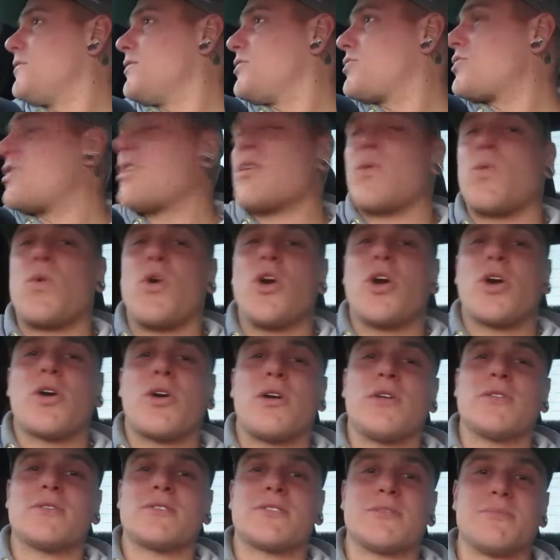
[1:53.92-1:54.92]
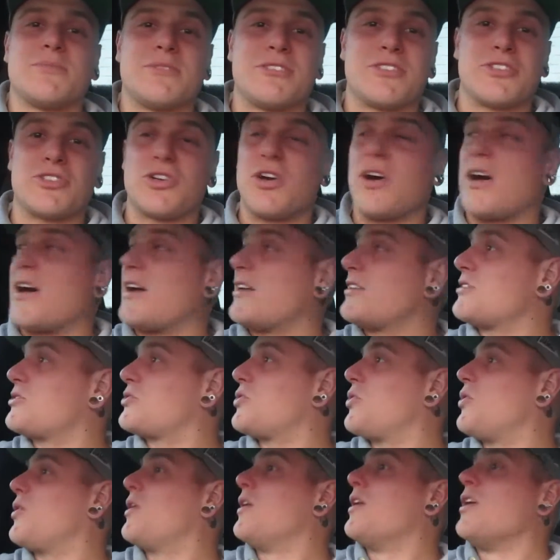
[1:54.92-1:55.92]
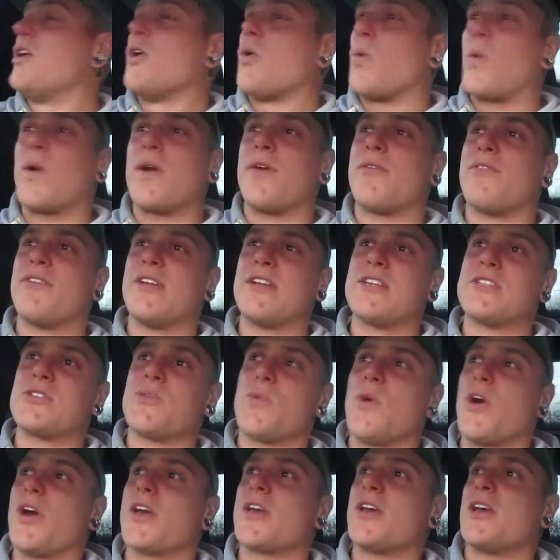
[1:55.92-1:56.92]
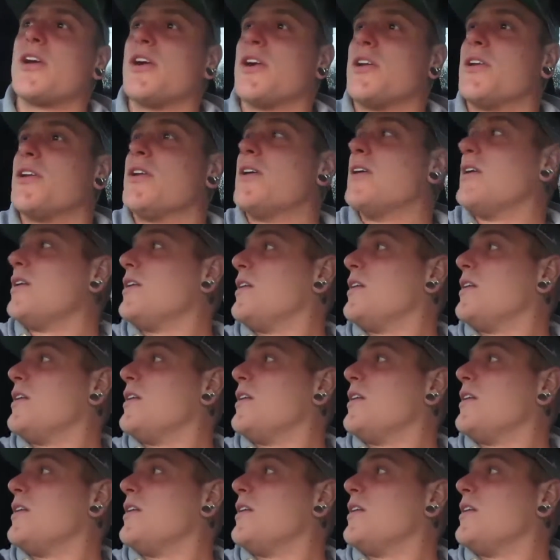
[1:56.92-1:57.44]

trying to work on some designs or whatever it is you're working on.